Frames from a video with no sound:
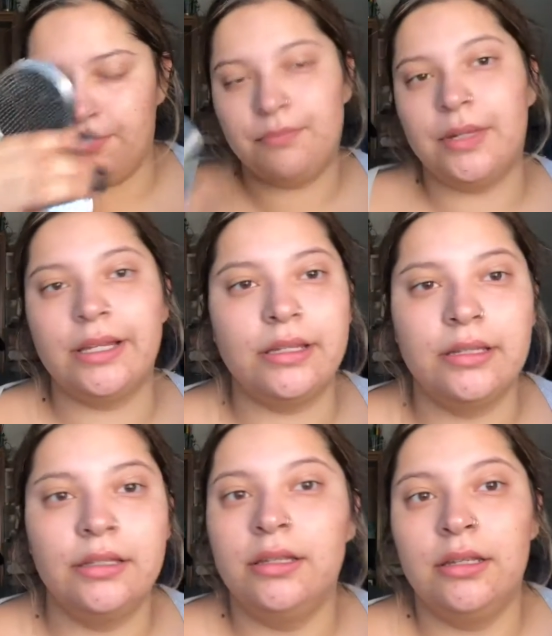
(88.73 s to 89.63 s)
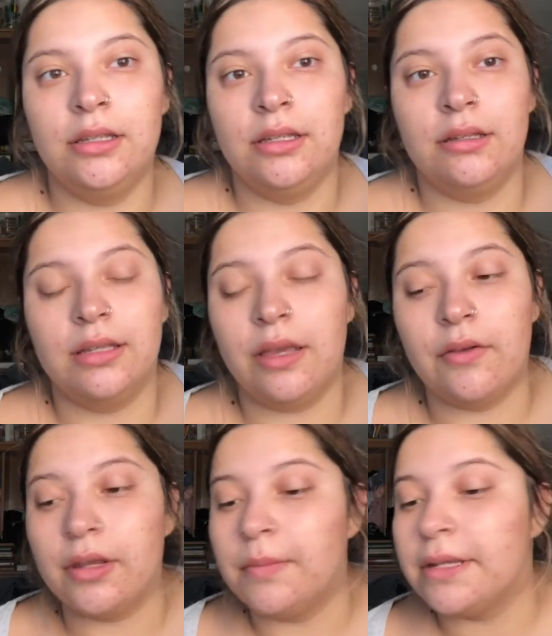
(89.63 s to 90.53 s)
but
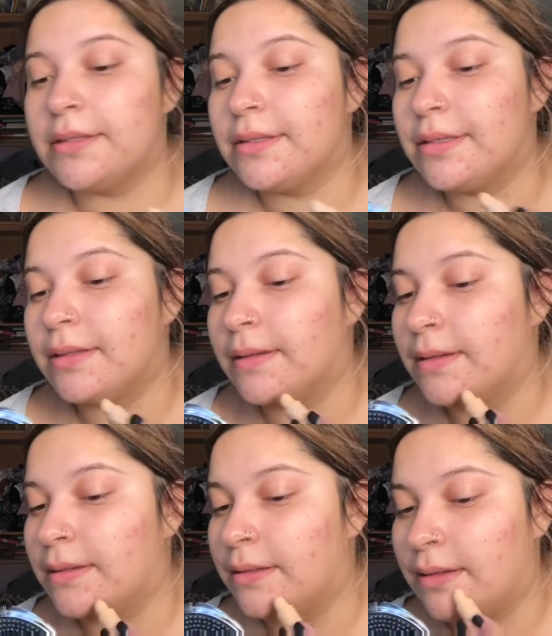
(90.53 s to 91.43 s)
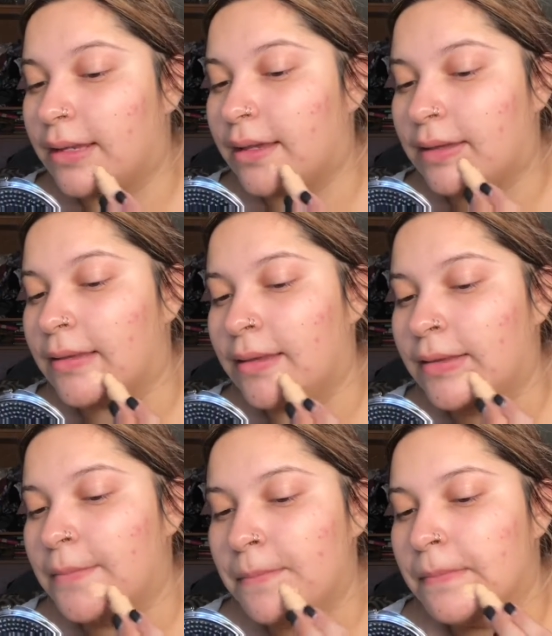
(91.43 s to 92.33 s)
everyday basis, nah.
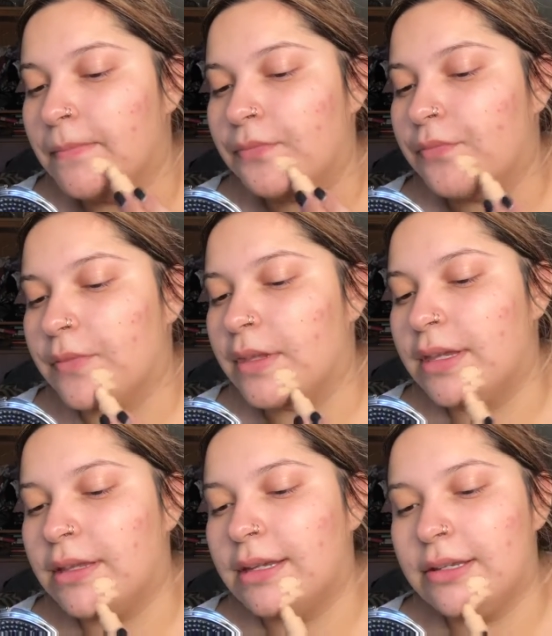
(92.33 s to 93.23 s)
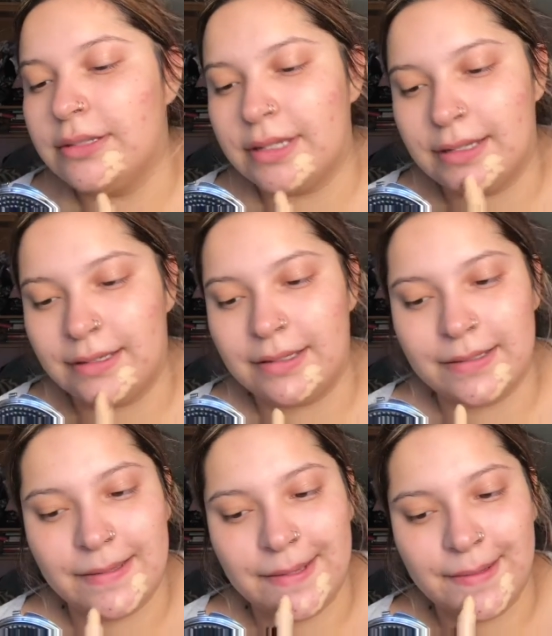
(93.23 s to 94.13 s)
And I just kind of
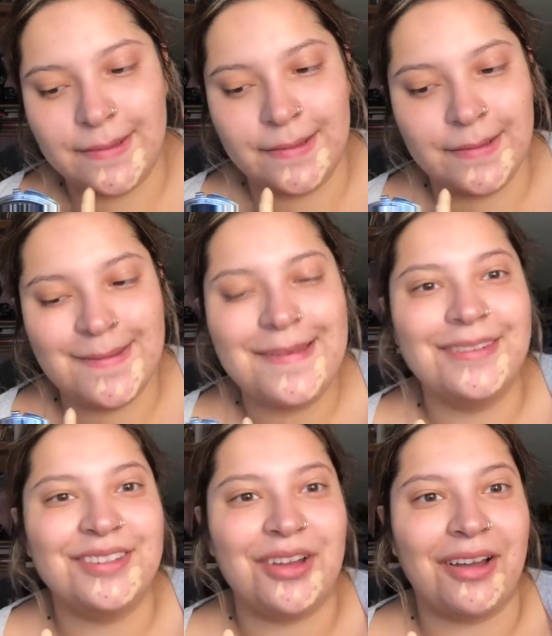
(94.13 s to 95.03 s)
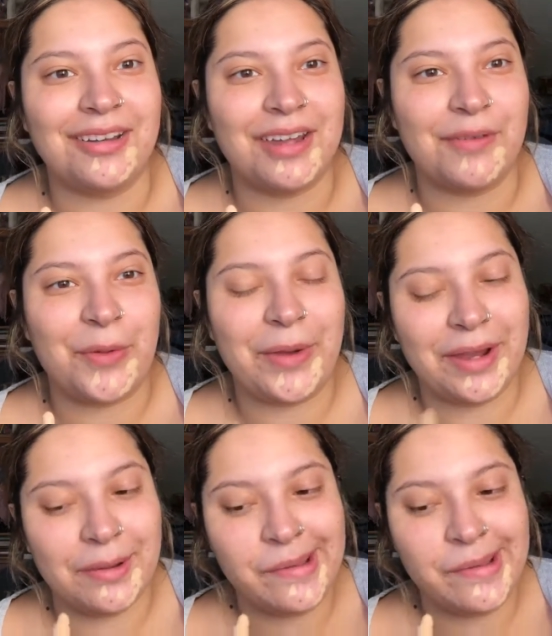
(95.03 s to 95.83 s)
just dot it everywhere.